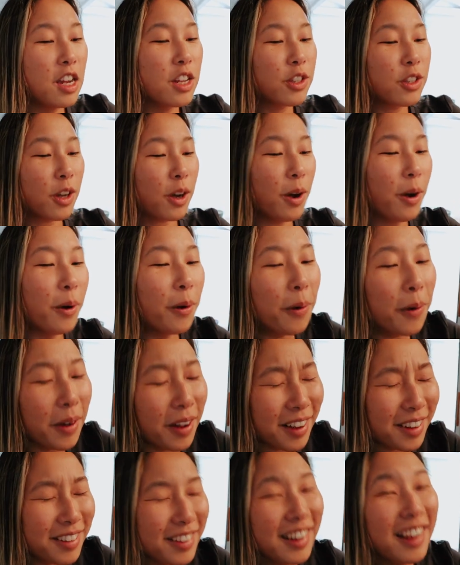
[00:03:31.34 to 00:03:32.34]
So
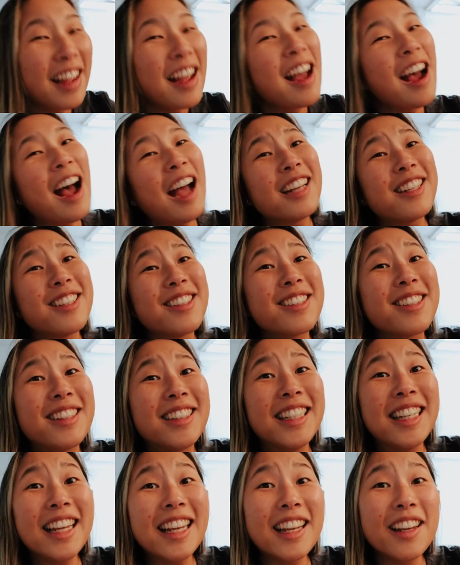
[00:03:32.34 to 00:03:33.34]
I just
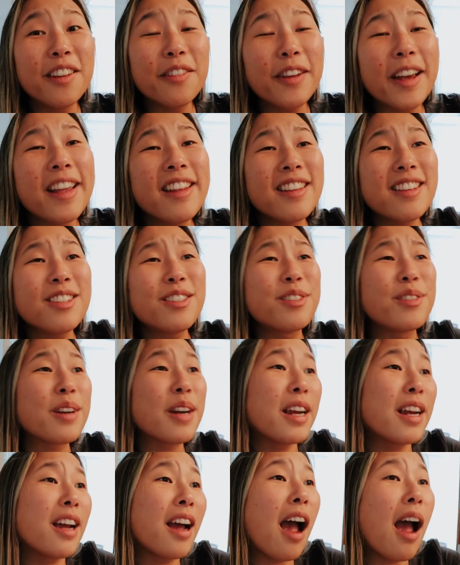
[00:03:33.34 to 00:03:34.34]
leave, and this
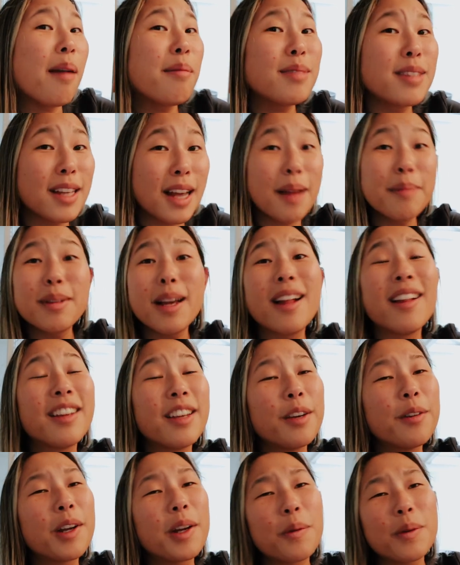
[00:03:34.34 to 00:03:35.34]
drink, I'm telling
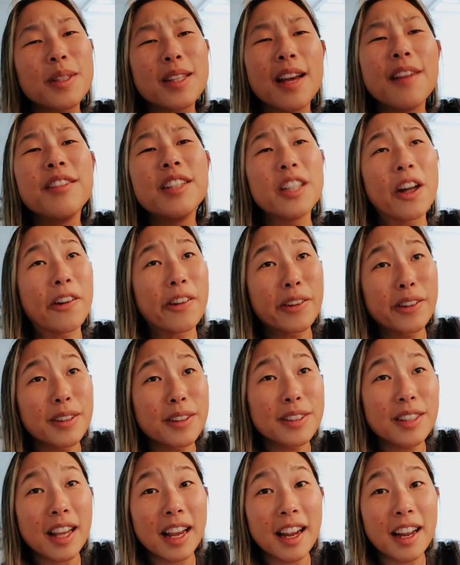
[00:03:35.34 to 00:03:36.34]
you, it was
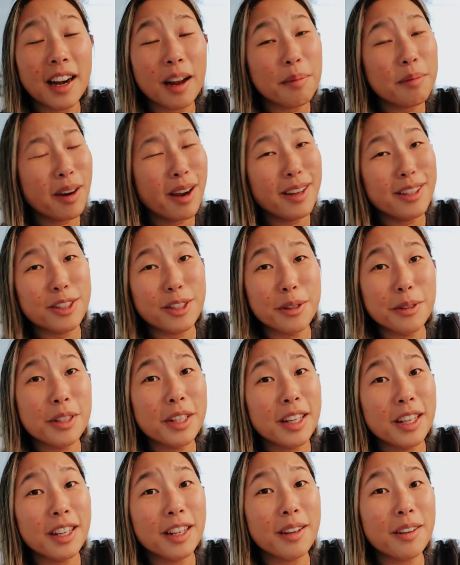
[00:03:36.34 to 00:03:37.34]
$7, and I'm not
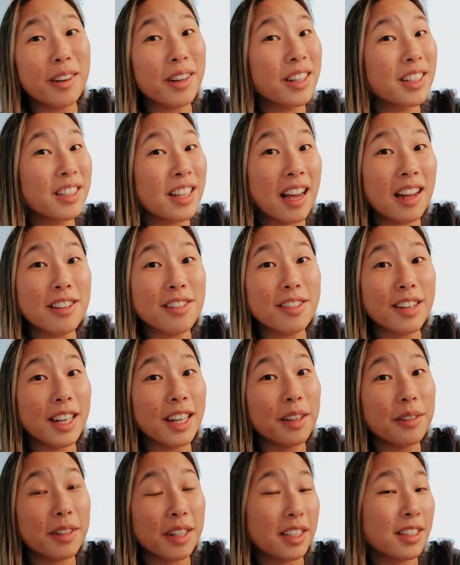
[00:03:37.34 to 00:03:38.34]
joking or
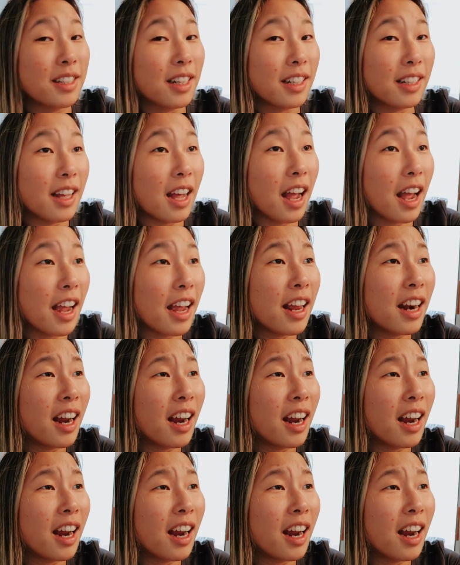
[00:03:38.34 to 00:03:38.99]
exaggerating when I say that.